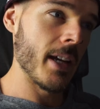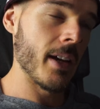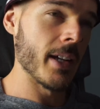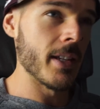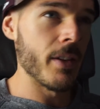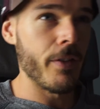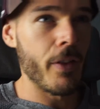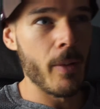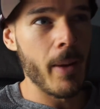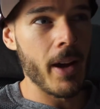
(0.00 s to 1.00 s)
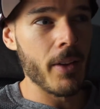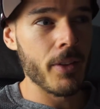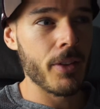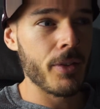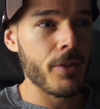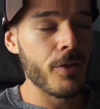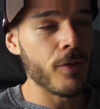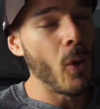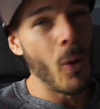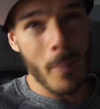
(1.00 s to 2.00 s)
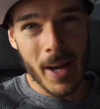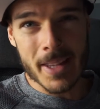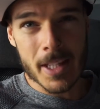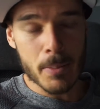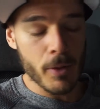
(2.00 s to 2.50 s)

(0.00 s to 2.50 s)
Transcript: I did it for about 4 months